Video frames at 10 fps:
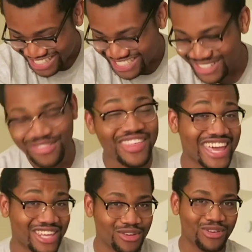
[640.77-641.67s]
So
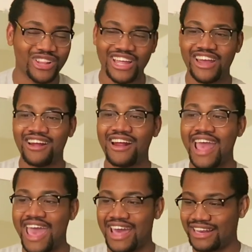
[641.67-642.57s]
thank you, Claire,
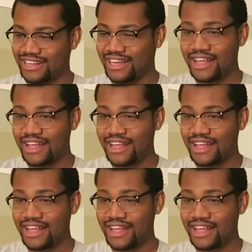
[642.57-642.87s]
and